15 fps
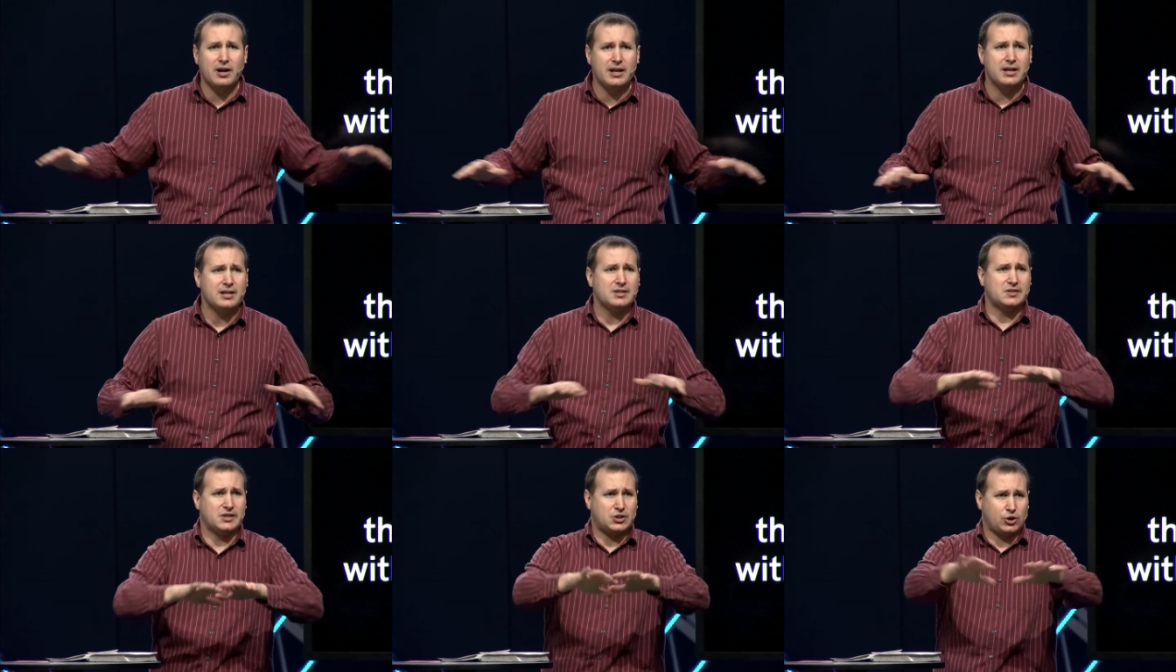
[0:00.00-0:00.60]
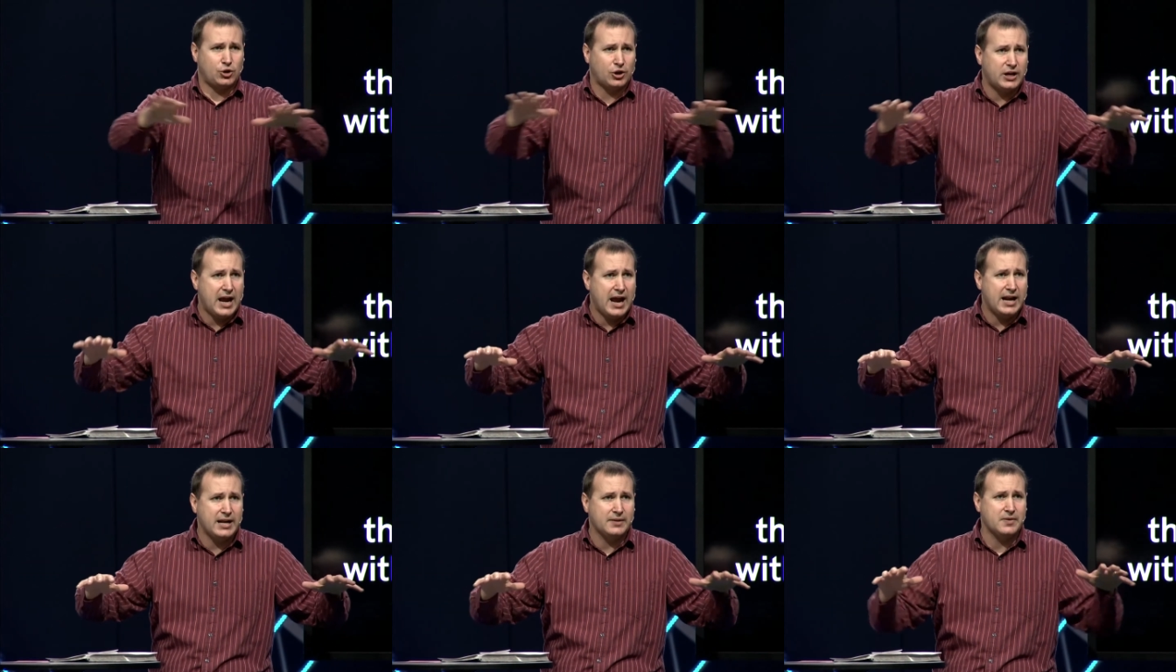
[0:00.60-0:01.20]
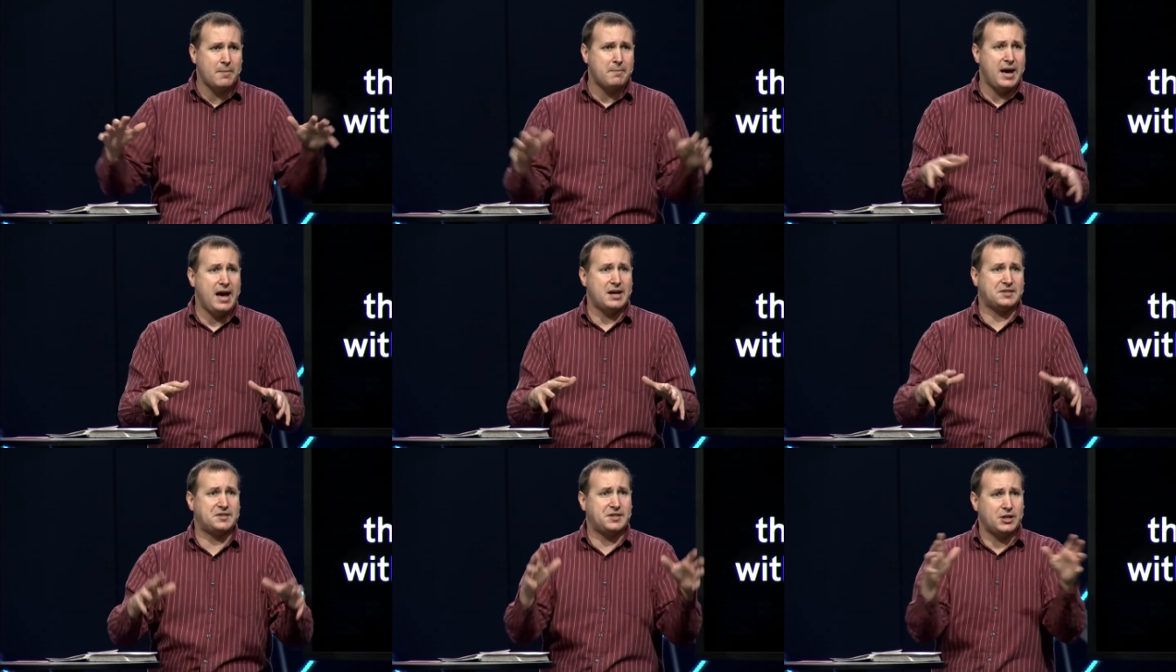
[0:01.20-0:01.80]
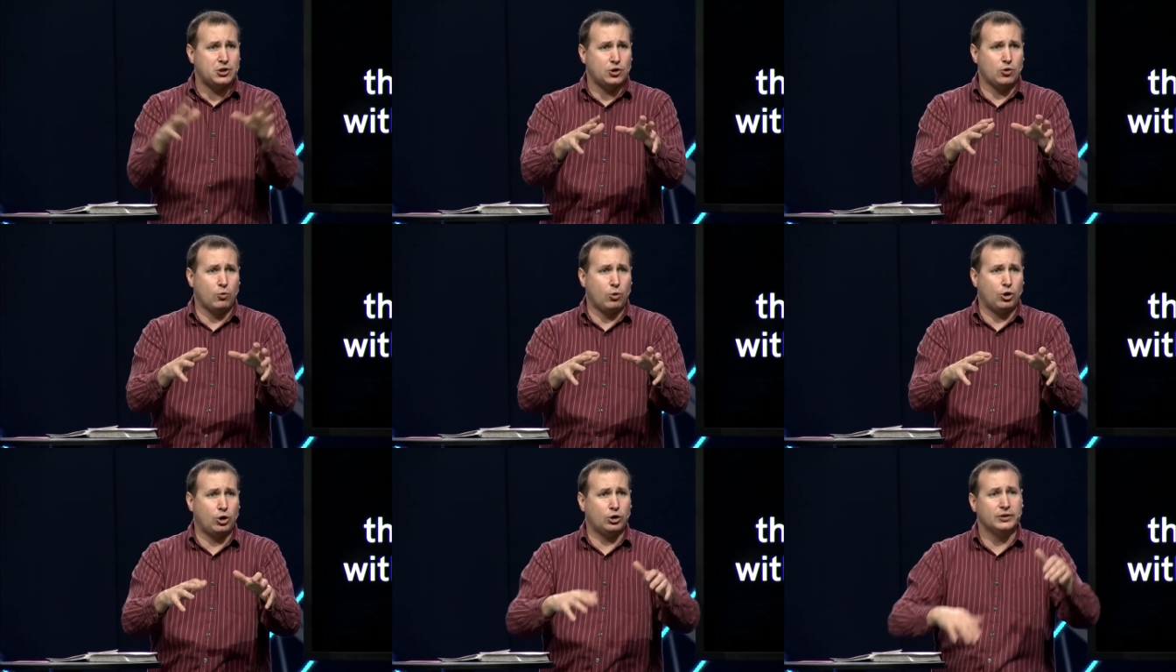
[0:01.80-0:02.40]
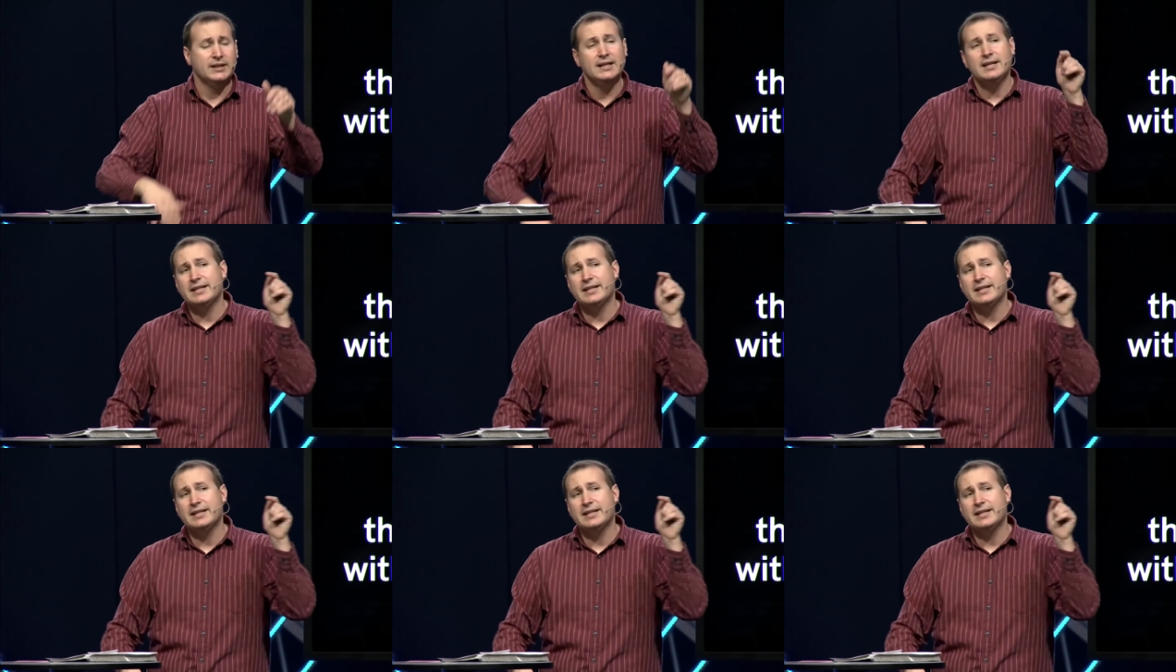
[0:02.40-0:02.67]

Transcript: it is that's creating the mess in your world,